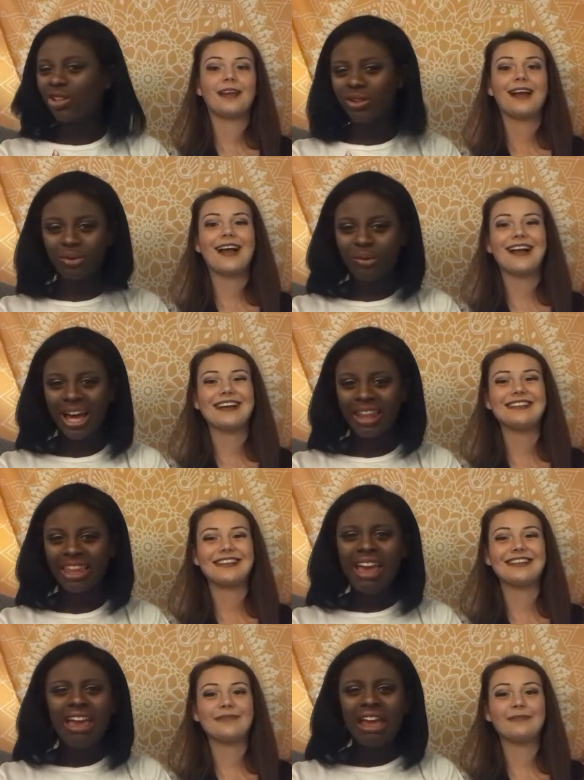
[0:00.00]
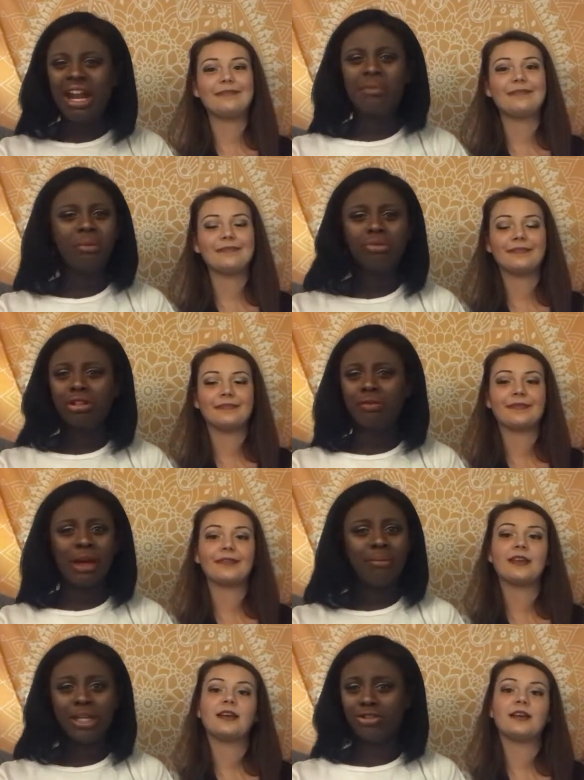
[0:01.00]
Speaker 1: did I did. And I'm a
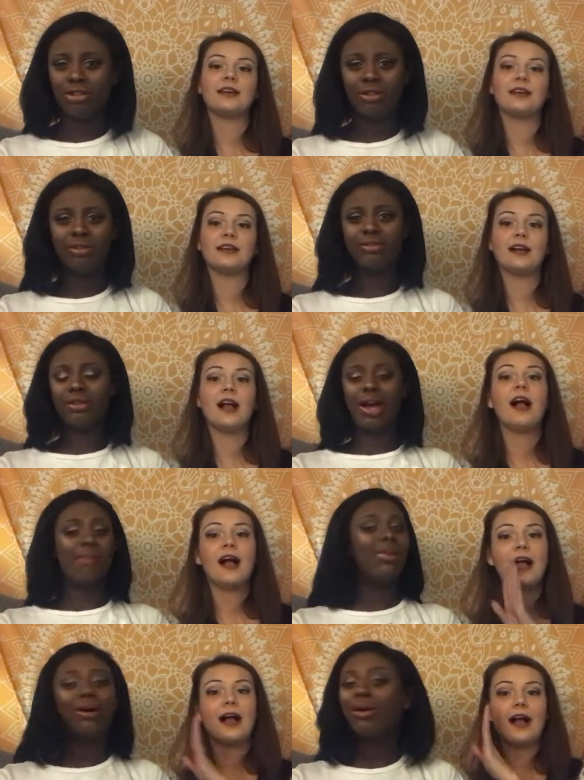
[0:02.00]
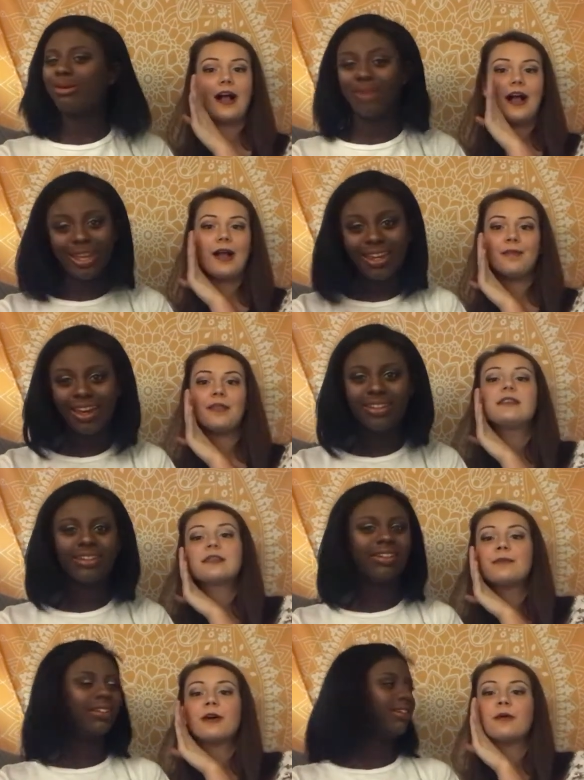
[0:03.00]
pre-vet major. I'm not gonna make I'm it. I'm a
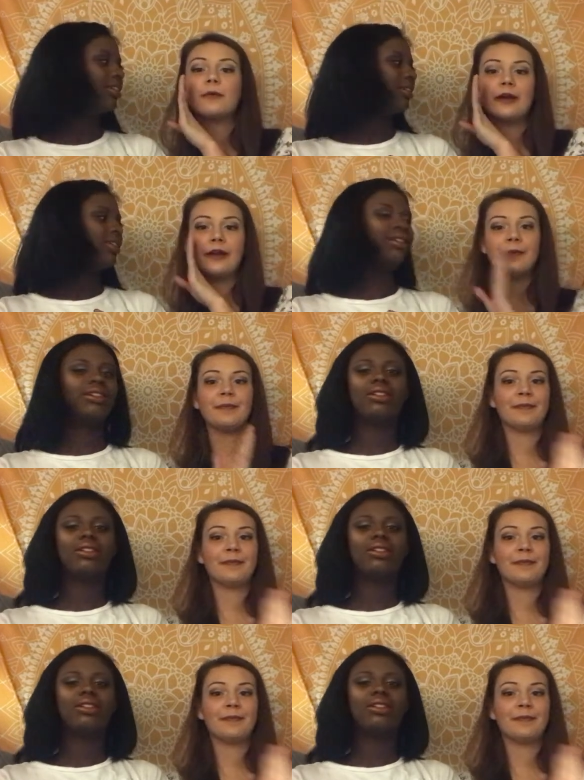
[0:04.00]
smart one.